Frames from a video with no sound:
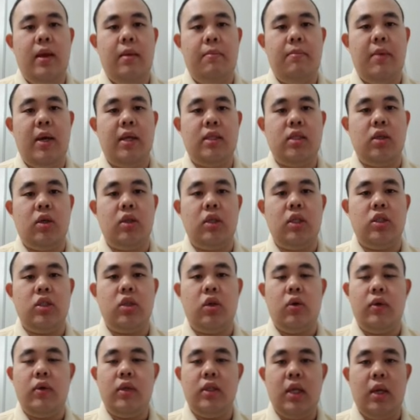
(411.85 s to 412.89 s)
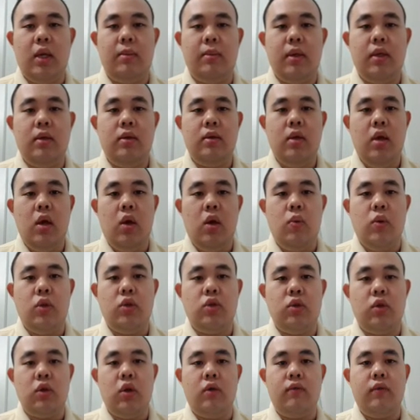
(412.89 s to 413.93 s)
Based on the scoring table, we
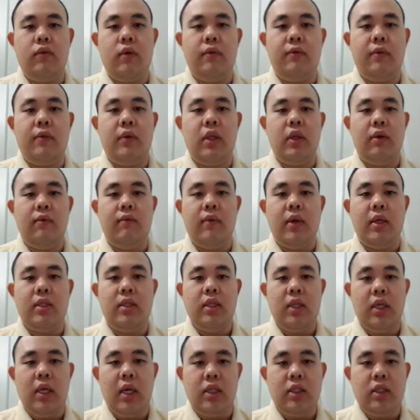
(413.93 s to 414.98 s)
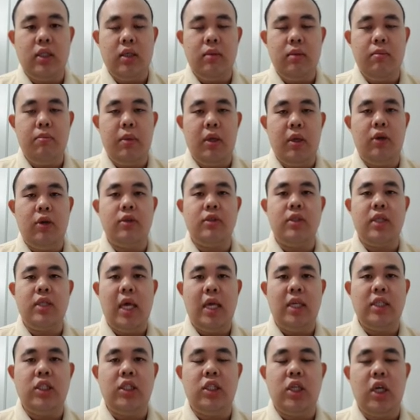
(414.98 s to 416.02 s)
should go for further investigation because
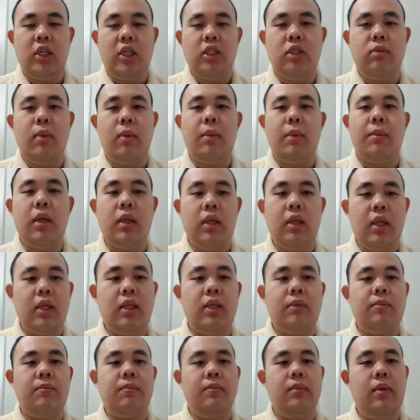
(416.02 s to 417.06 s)
there is change may be needed.